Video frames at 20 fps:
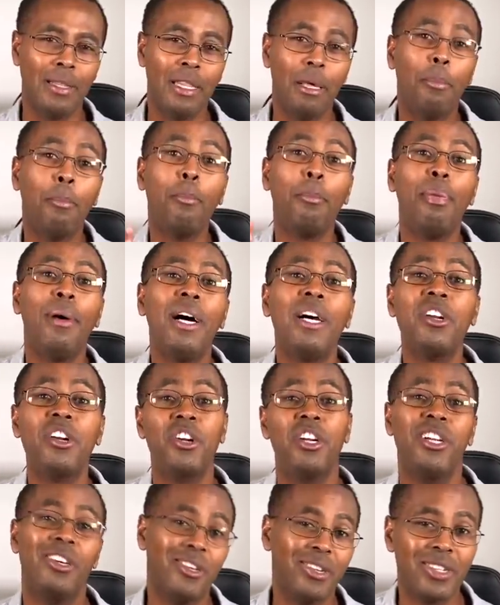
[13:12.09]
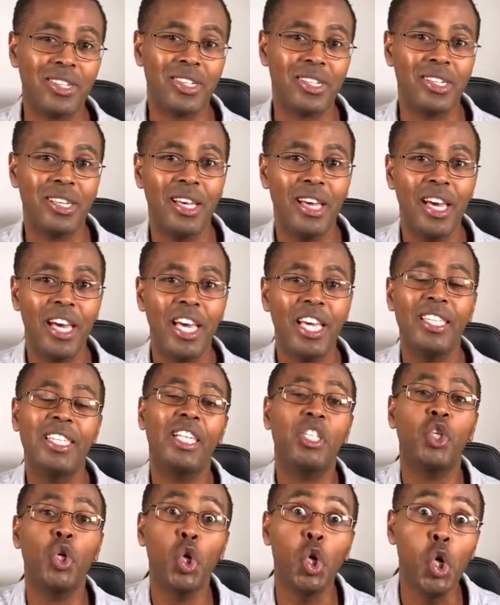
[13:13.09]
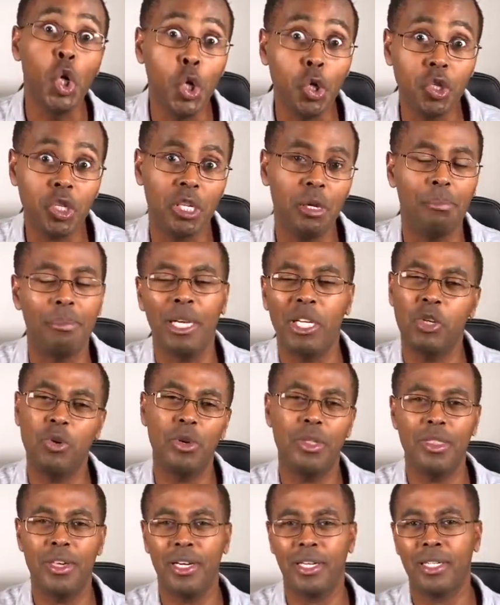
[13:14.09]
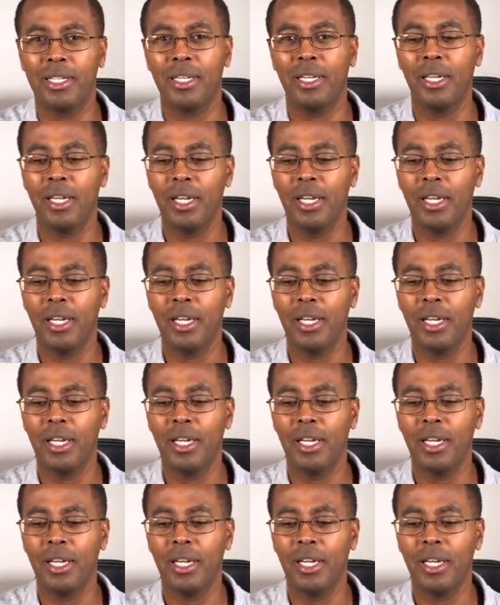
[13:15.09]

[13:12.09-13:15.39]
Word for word: The paradox is that you lose him by doing that.